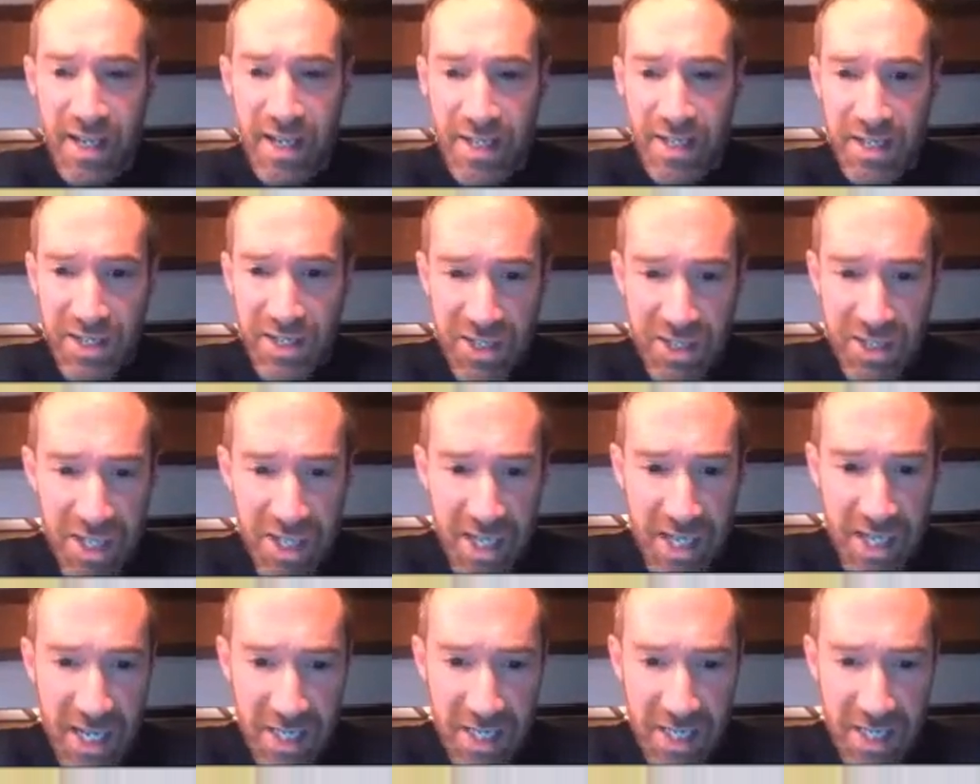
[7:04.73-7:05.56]

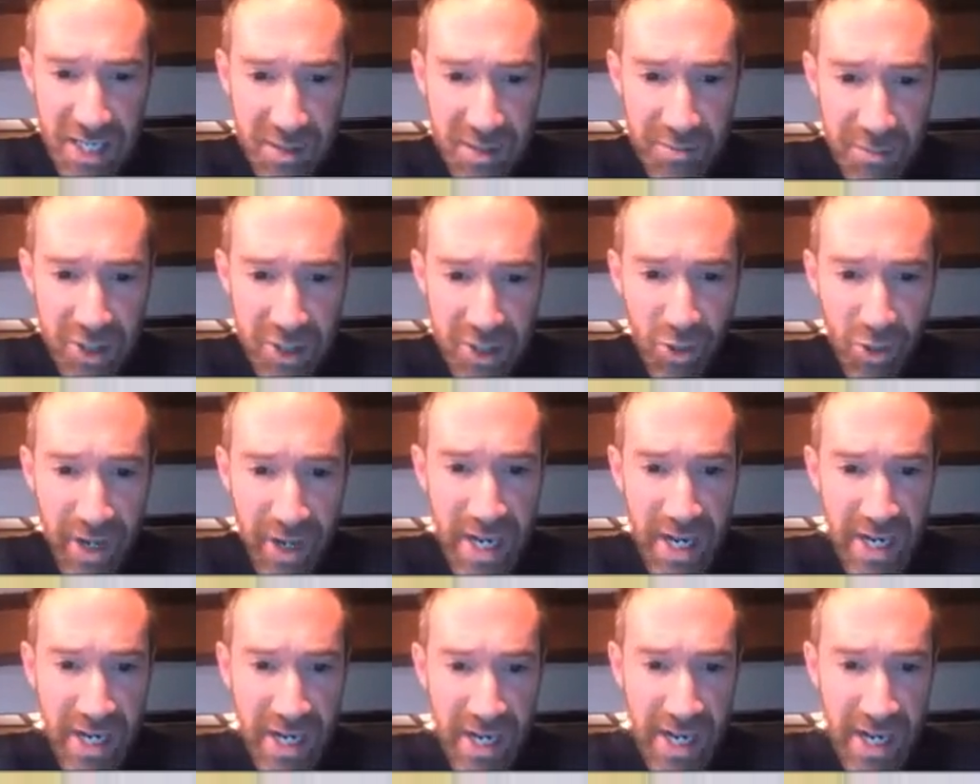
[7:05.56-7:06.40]
C is in
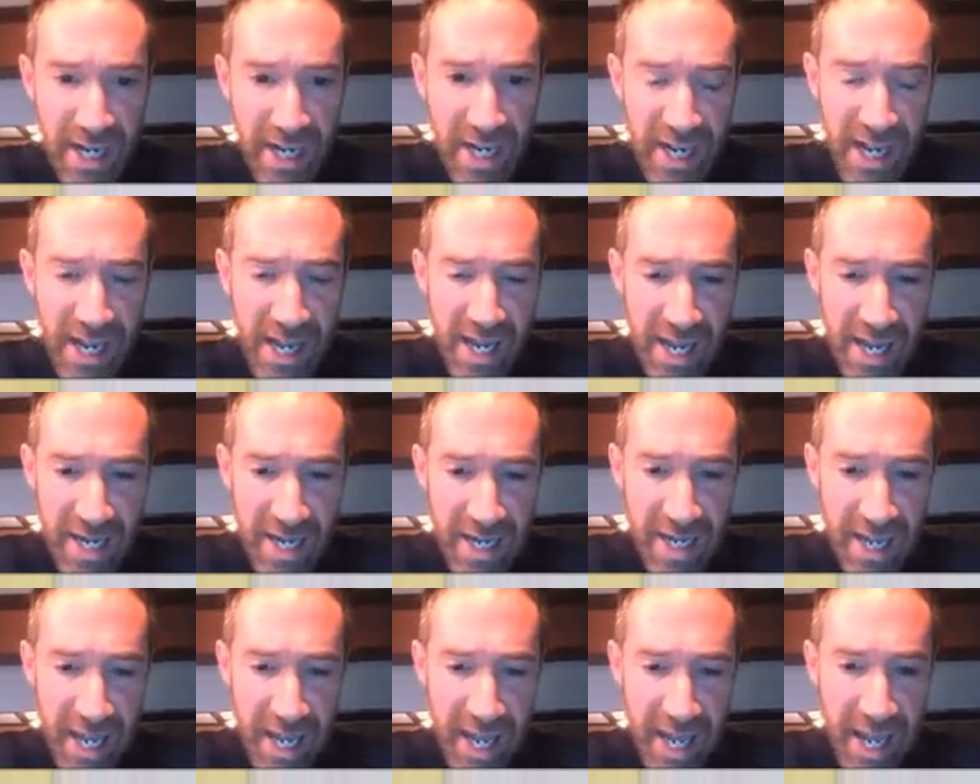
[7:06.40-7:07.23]
between,
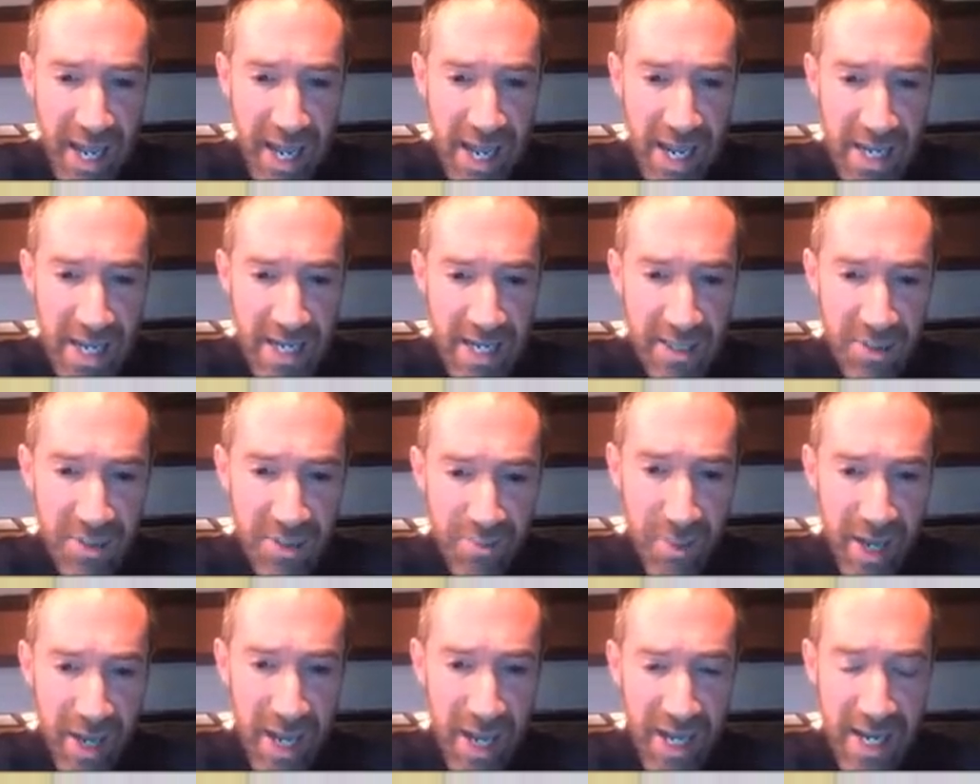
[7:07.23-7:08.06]
and A is
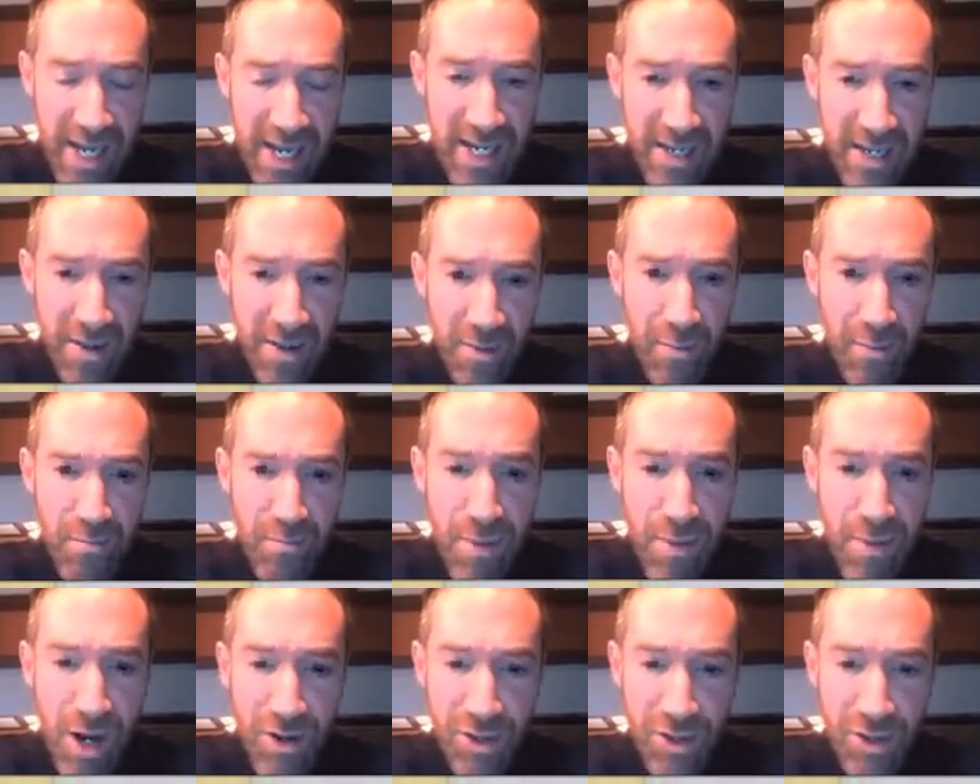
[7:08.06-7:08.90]
made
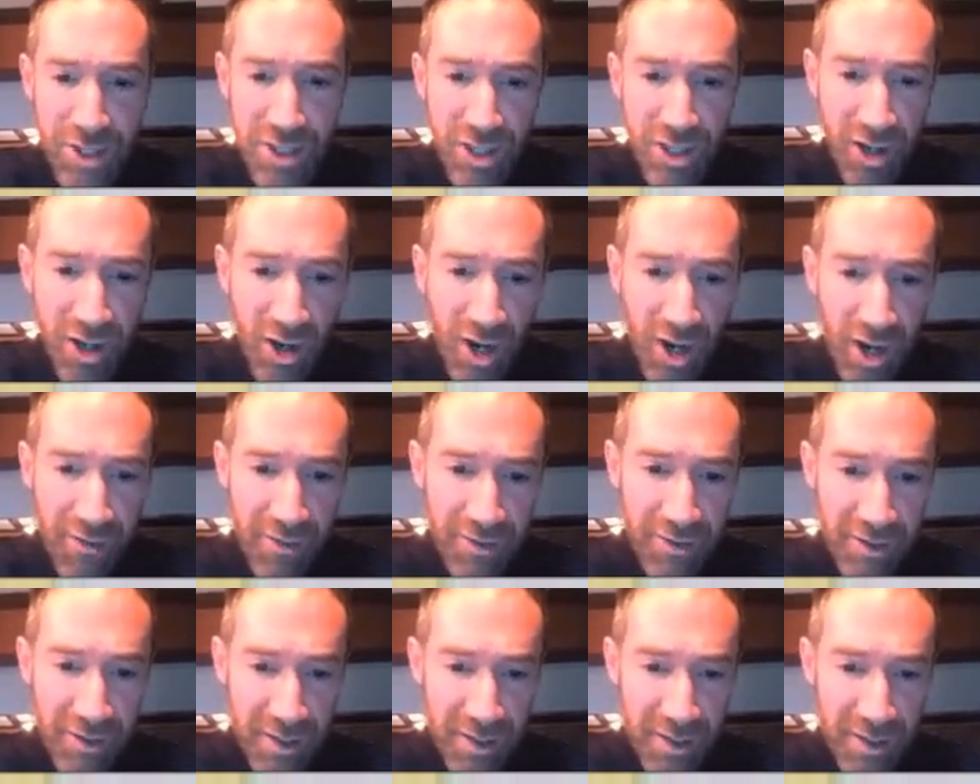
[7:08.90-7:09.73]
most
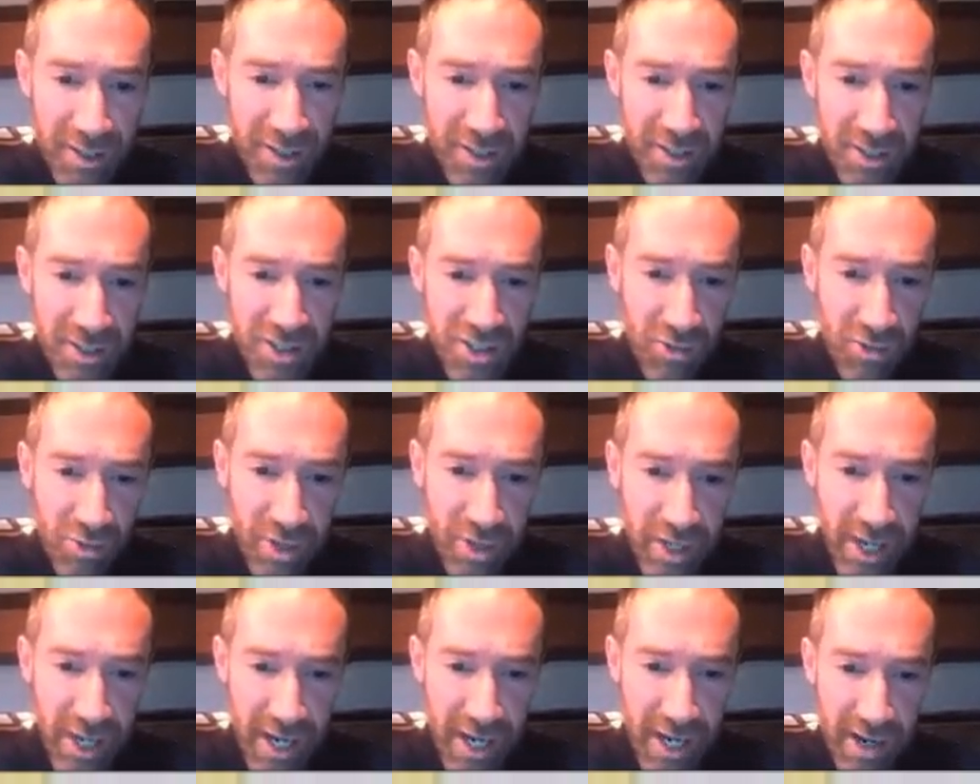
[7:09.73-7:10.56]
often. And so we
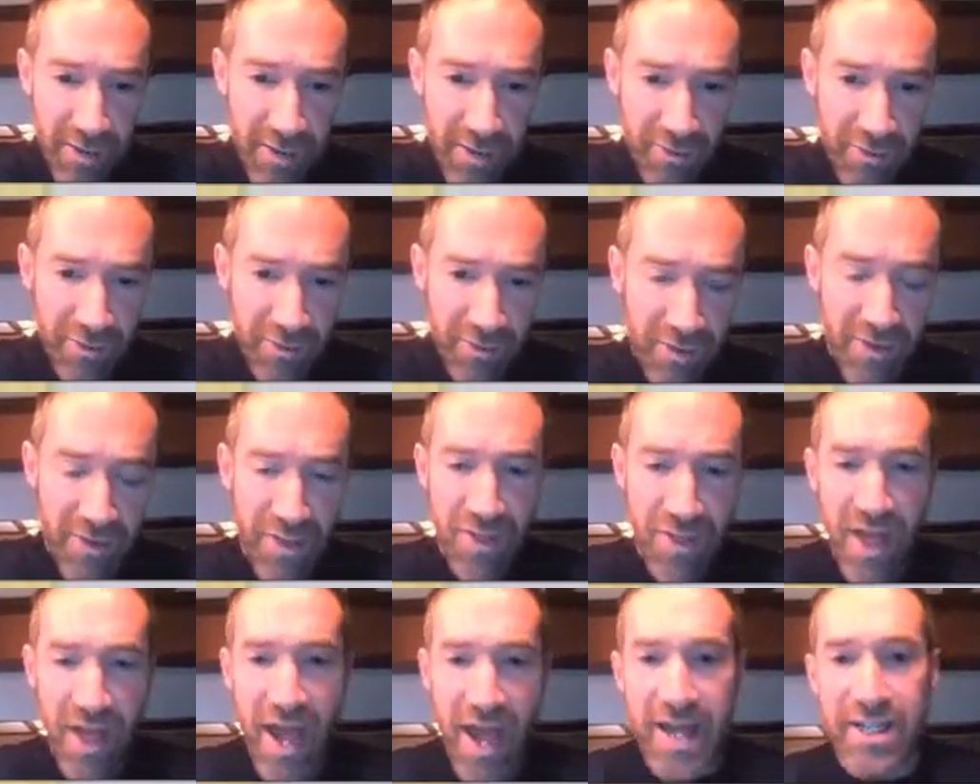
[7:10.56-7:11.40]
have
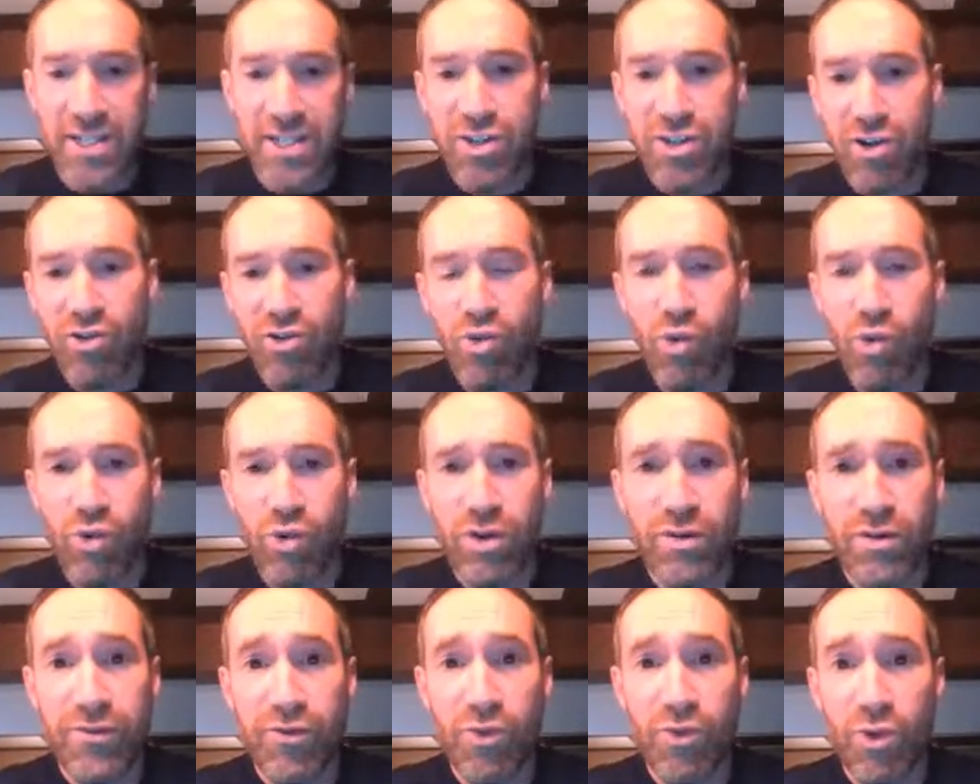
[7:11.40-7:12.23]
that as our
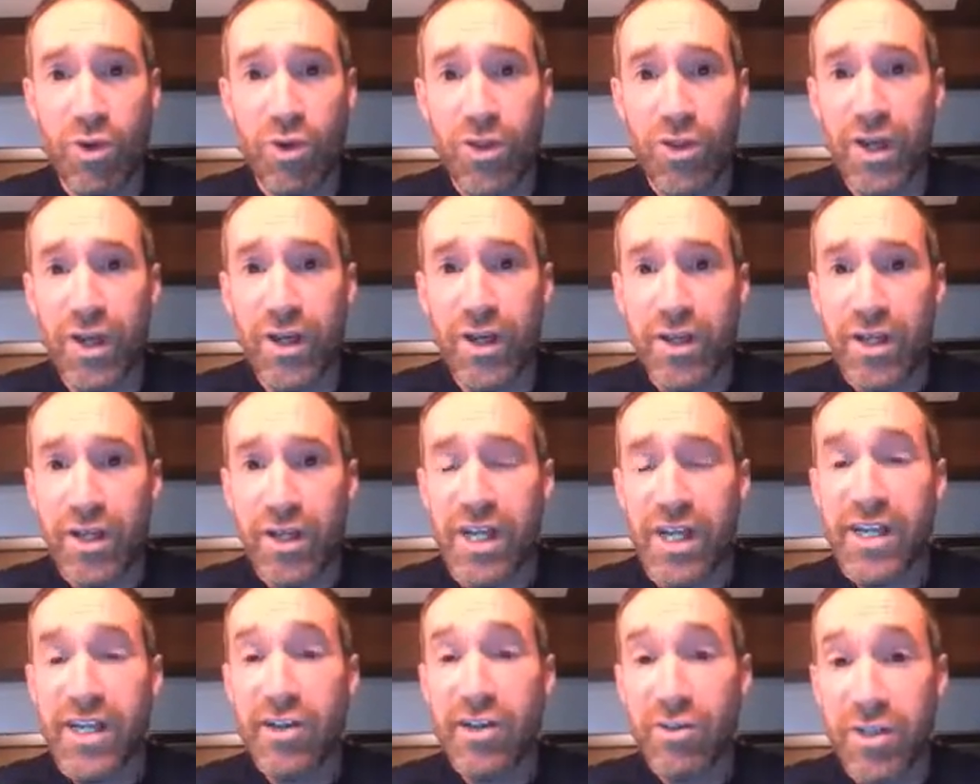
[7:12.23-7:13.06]
order for the
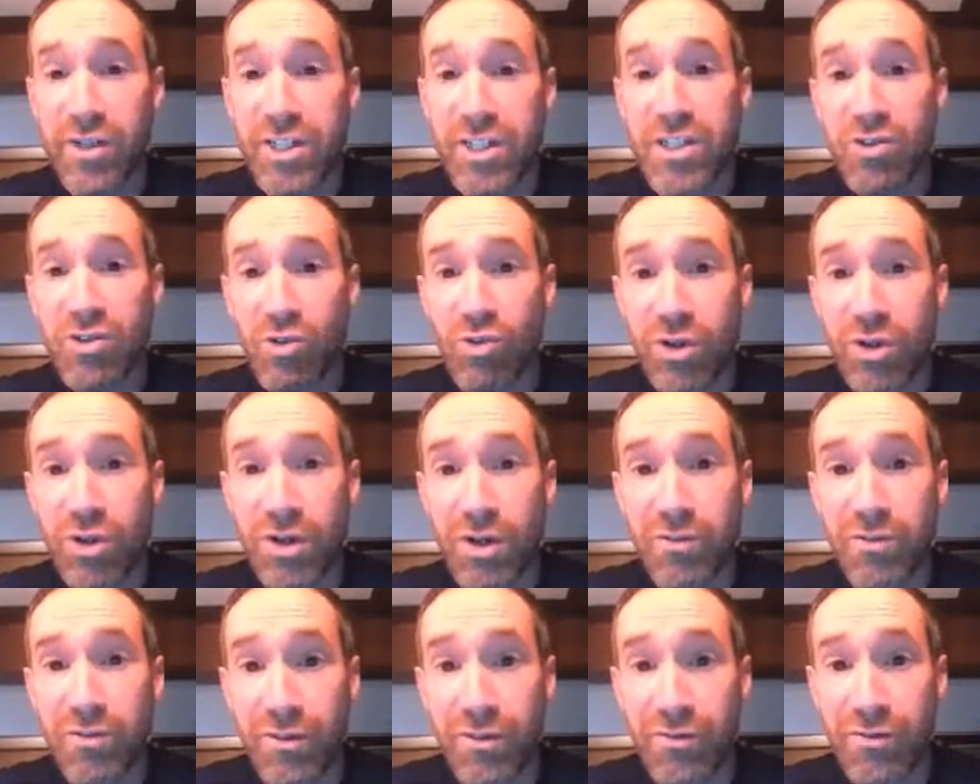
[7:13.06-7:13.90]
increasing order
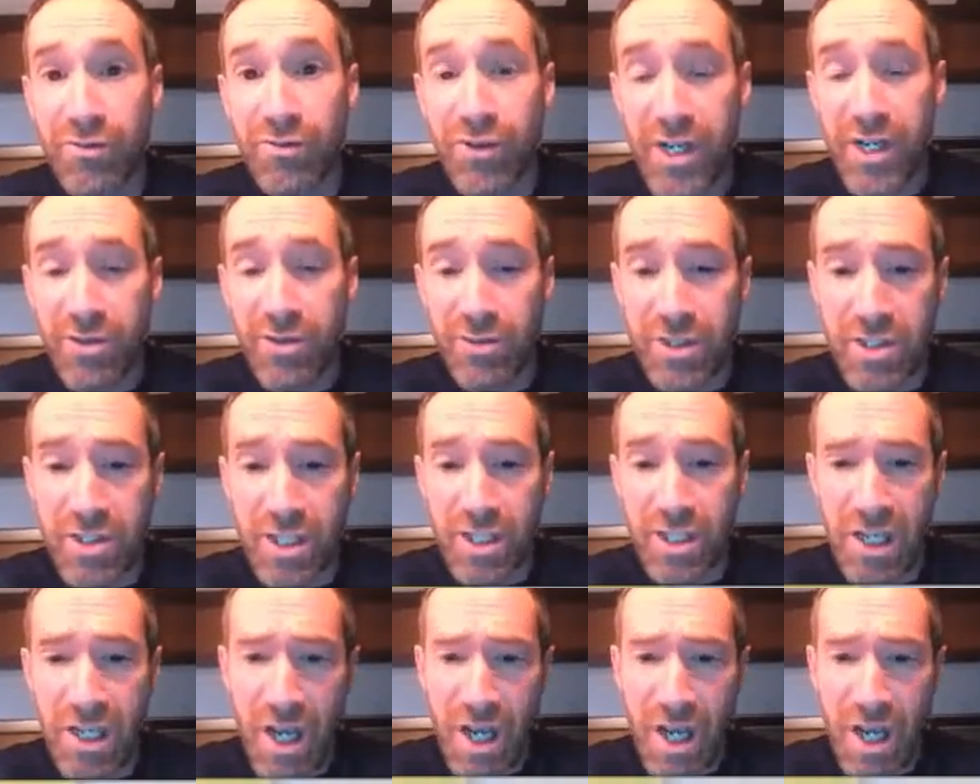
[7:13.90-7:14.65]
of the frequency.